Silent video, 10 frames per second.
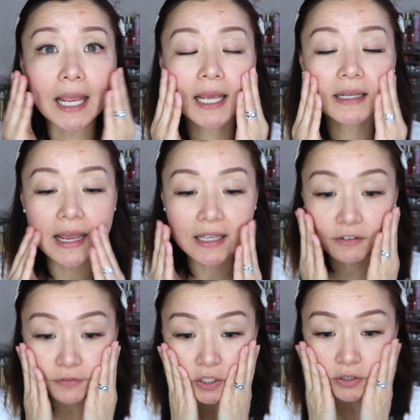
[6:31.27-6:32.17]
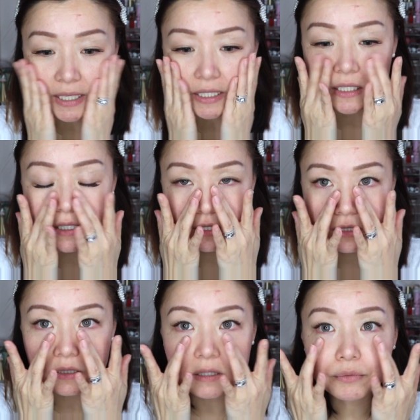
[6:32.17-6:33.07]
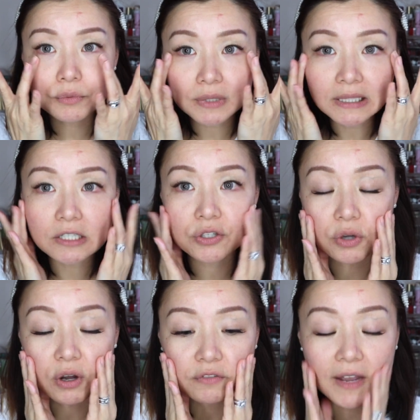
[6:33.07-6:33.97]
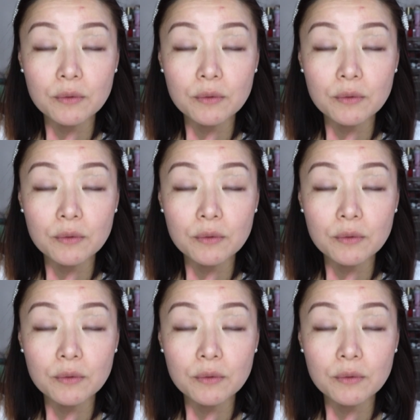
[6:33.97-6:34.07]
And I can feel that it's really soft.